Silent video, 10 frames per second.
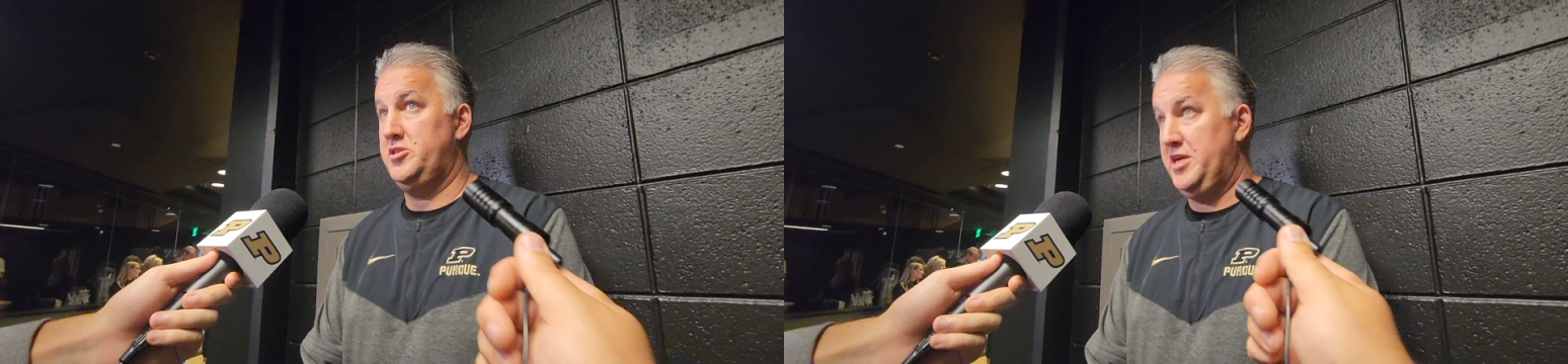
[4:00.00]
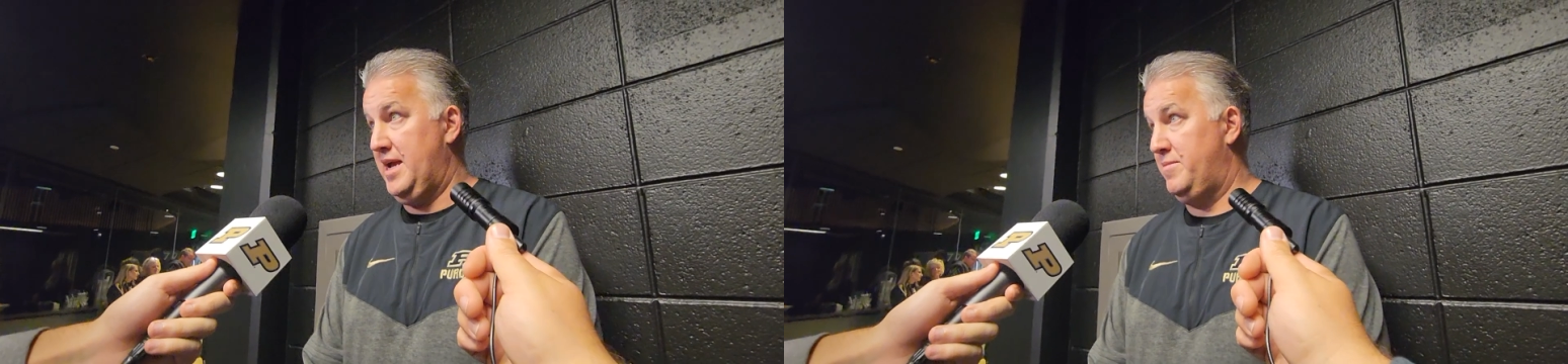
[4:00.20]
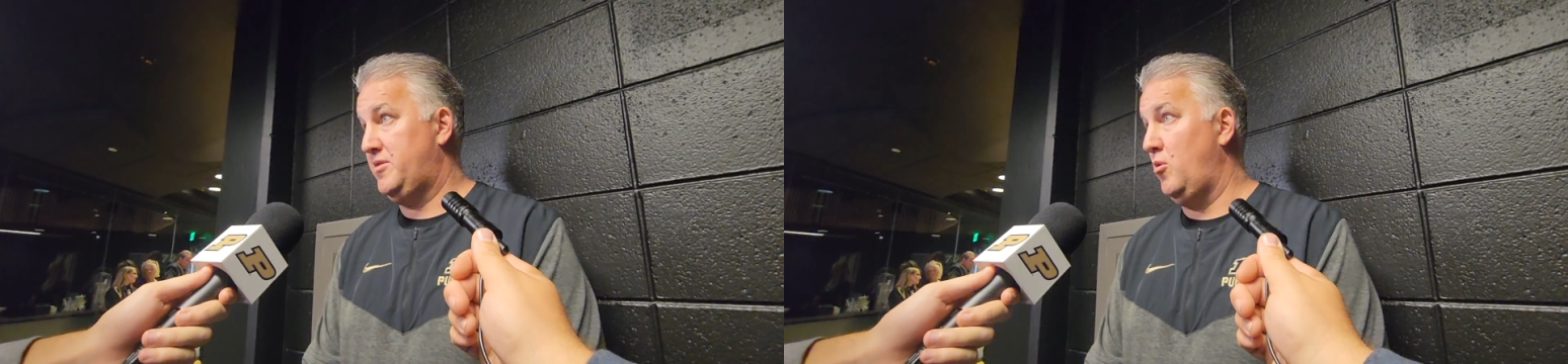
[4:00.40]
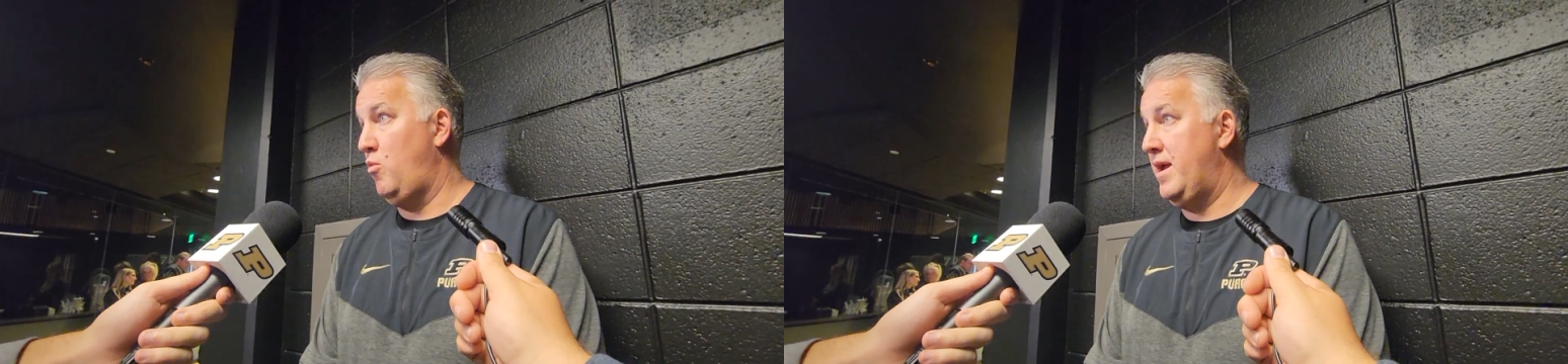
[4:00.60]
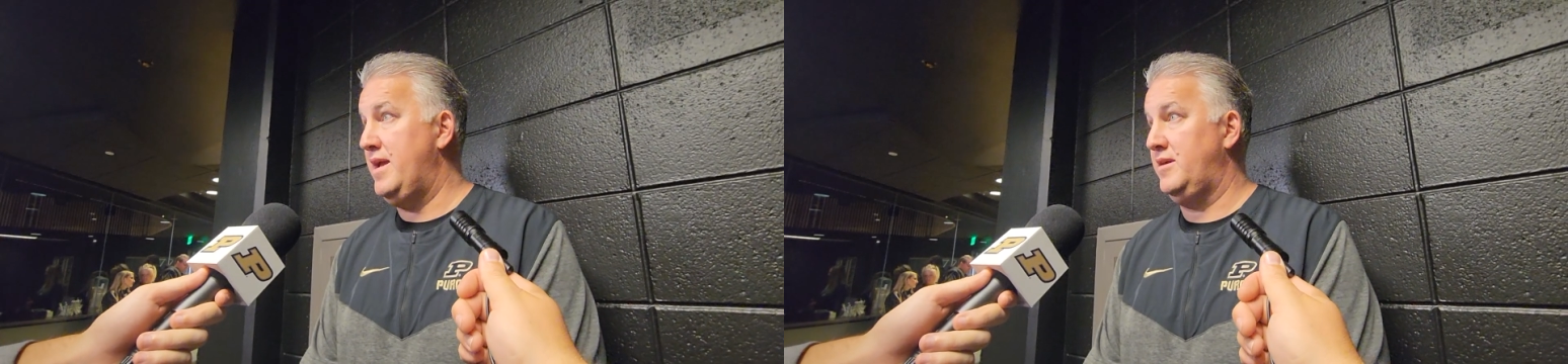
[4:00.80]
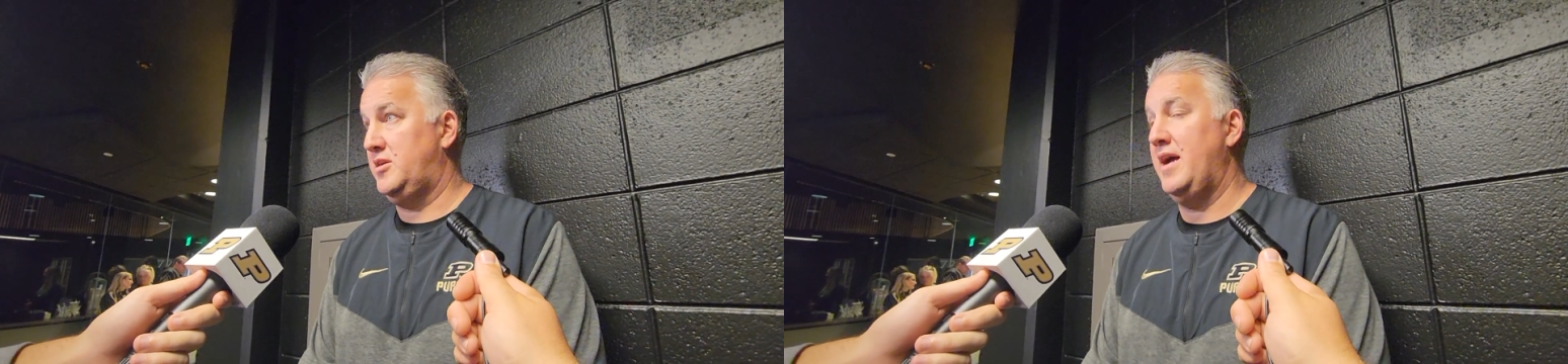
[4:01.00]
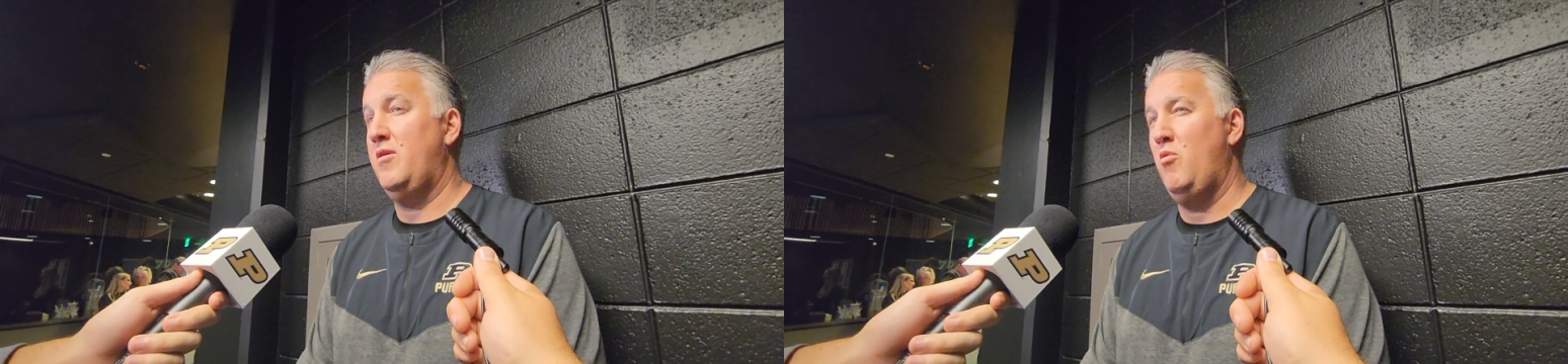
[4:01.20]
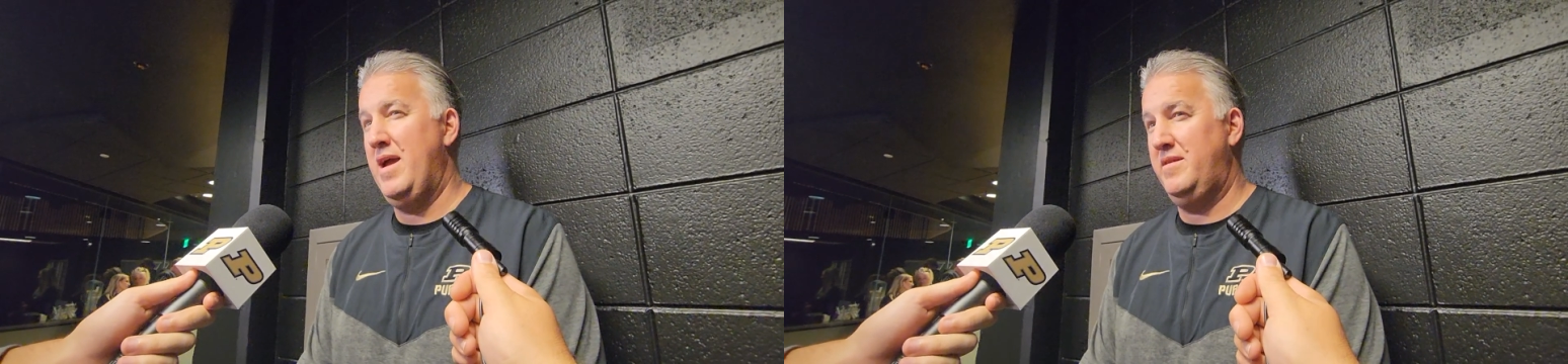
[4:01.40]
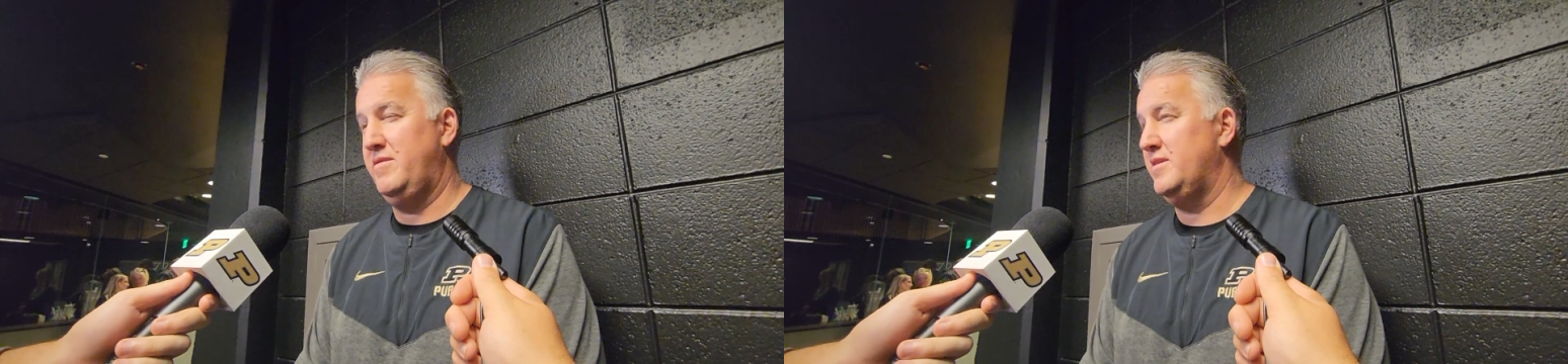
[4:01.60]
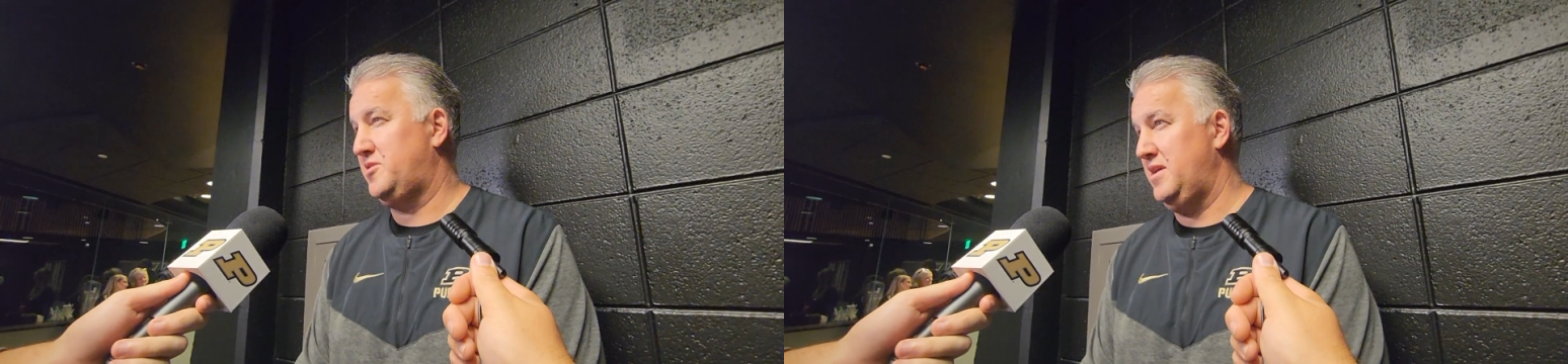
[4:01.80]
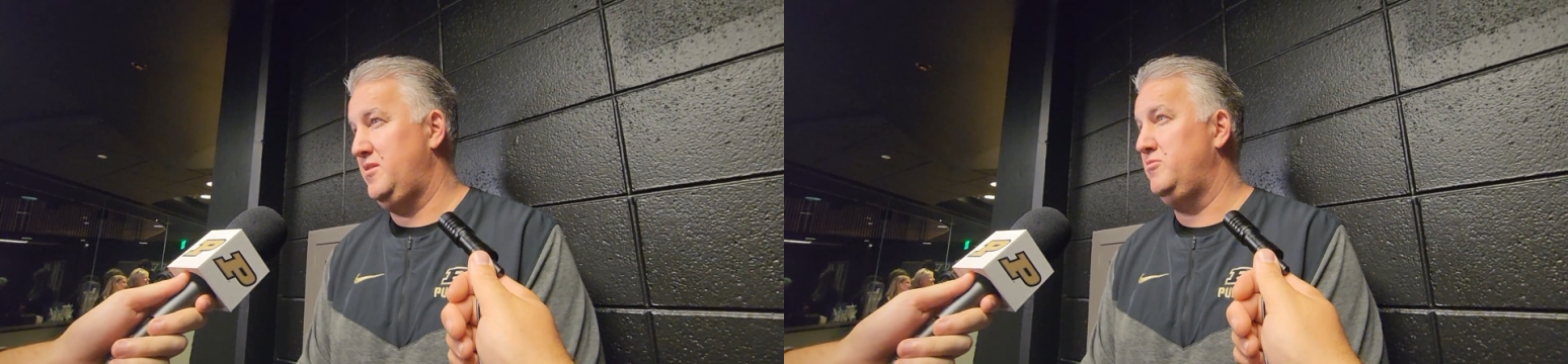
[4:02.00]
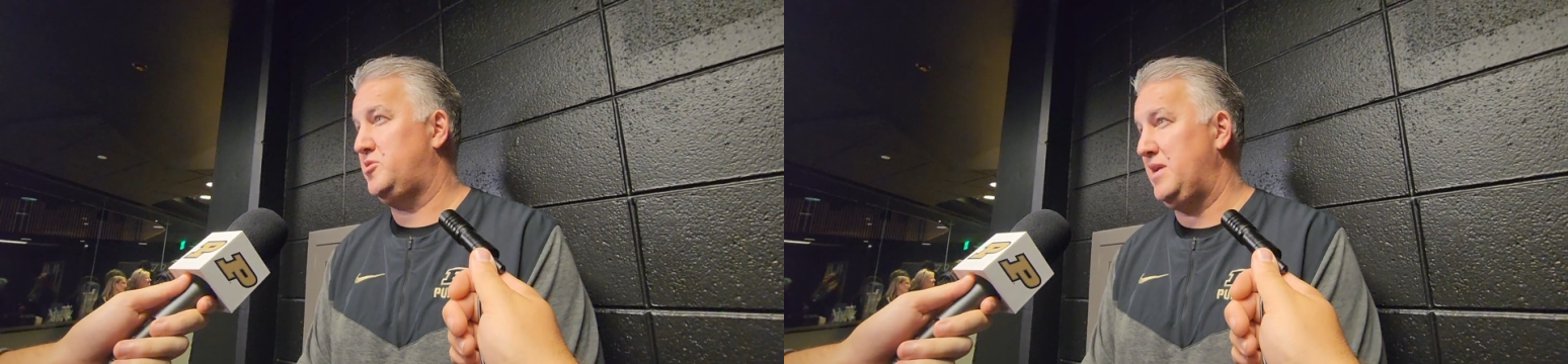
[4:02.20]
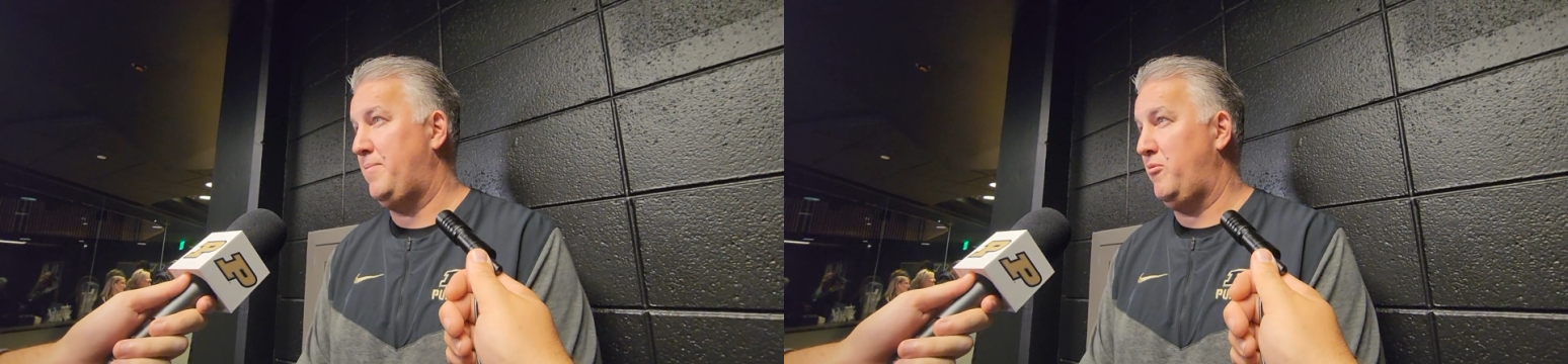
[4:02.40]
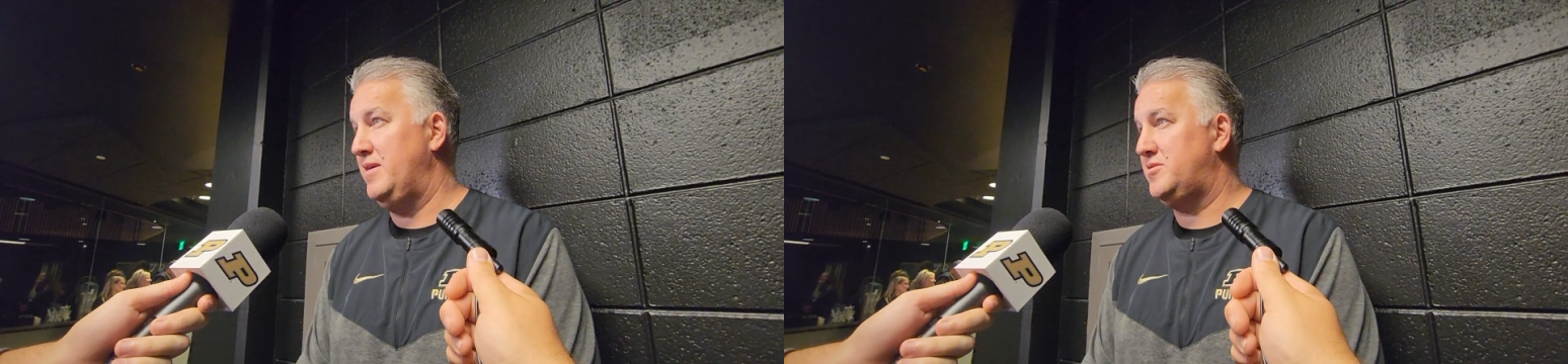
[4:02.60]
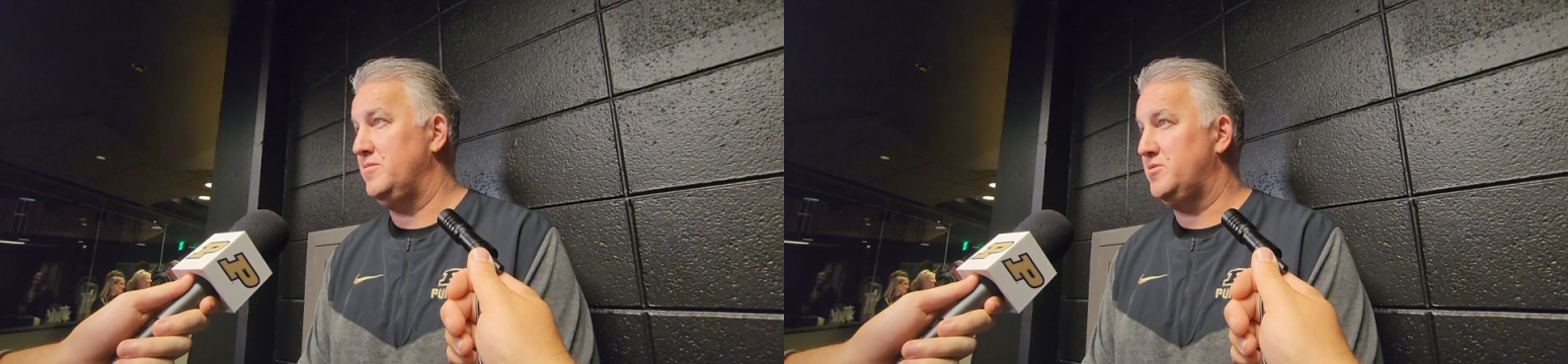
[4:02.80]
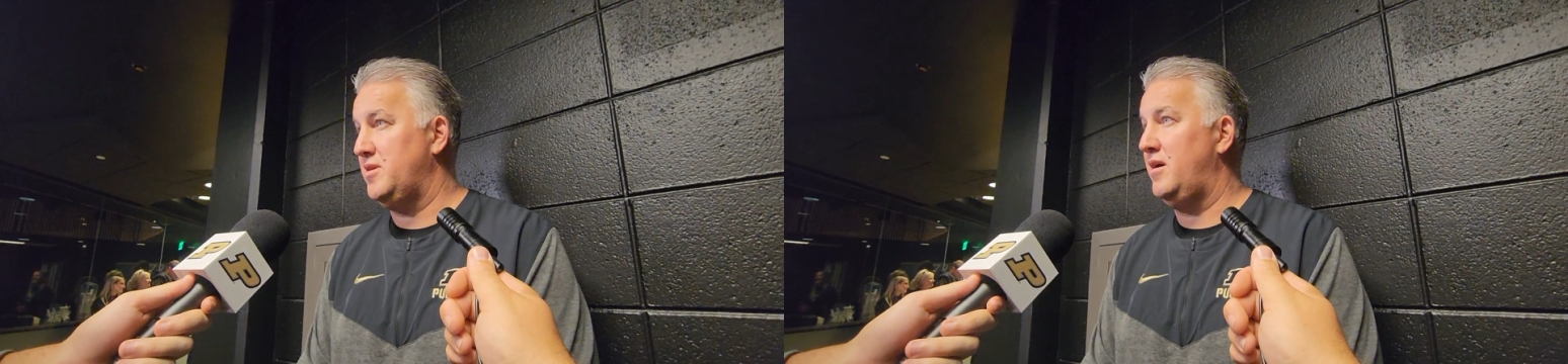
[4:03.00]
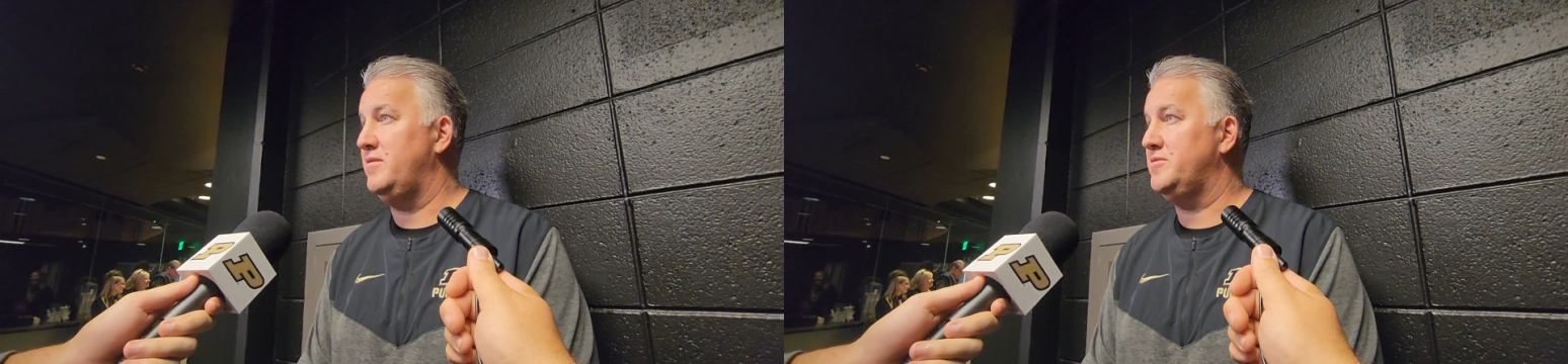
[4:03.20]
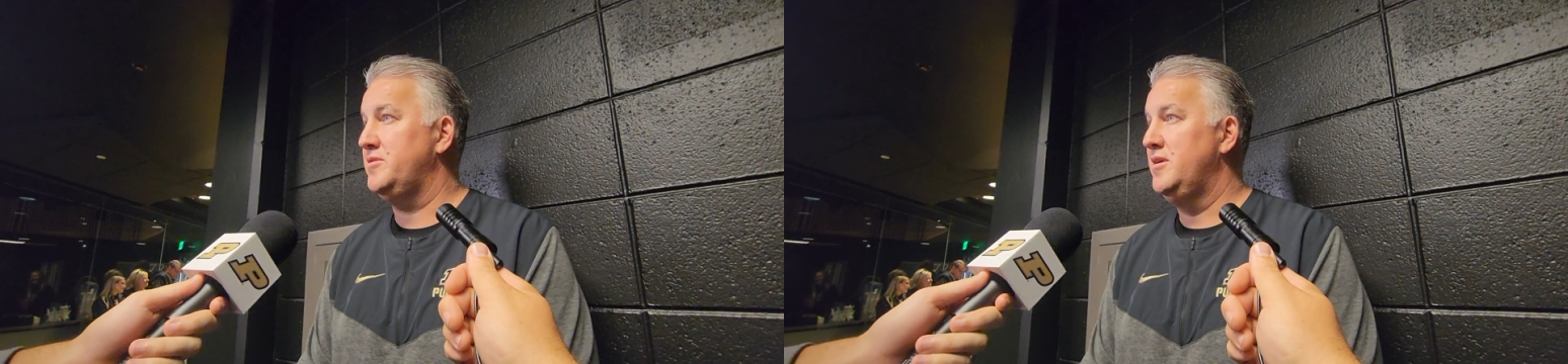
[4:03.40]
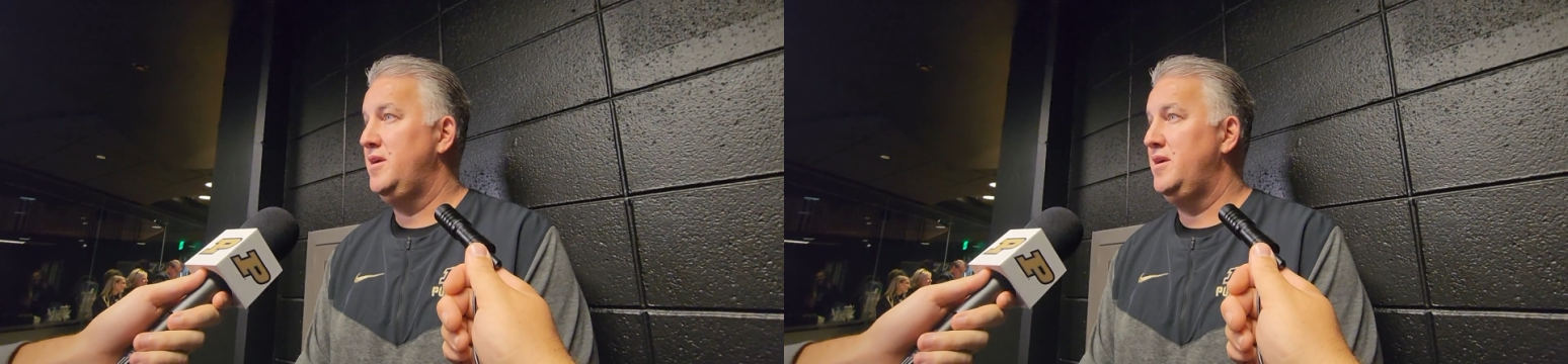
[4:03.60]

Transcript: jam at the wing, kind of waiting to see who separates themselves.